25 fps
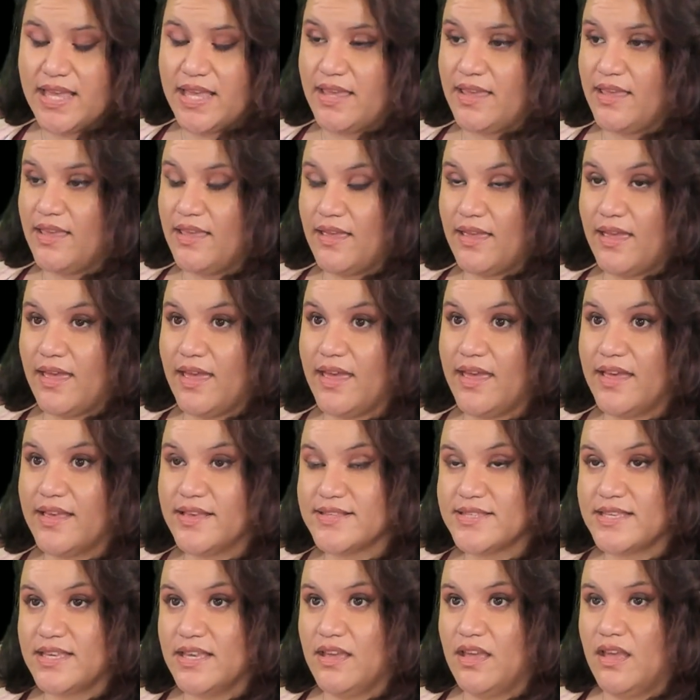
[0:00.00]
It
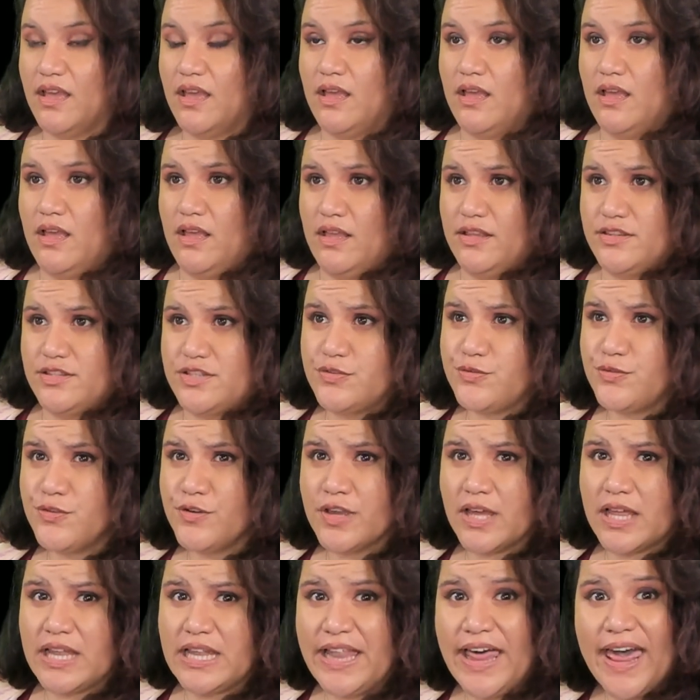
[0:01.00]
has
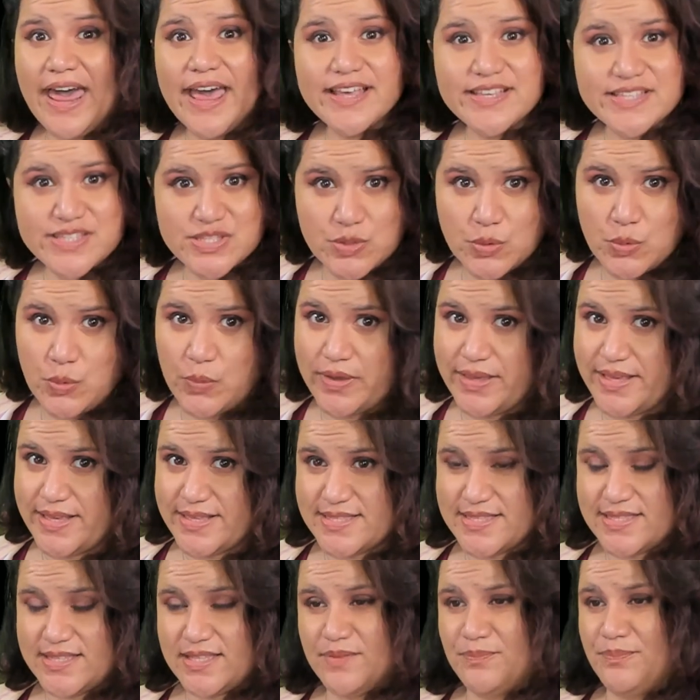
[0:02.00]
different class
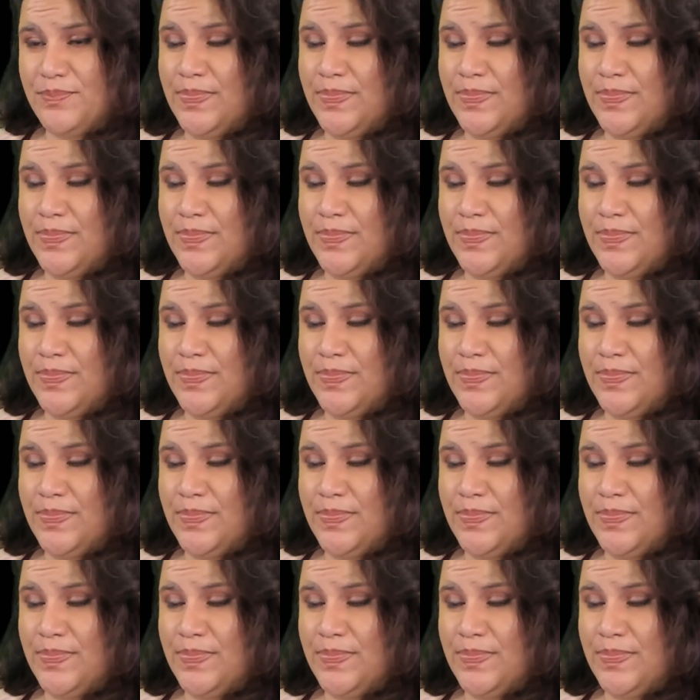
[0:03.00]
quests.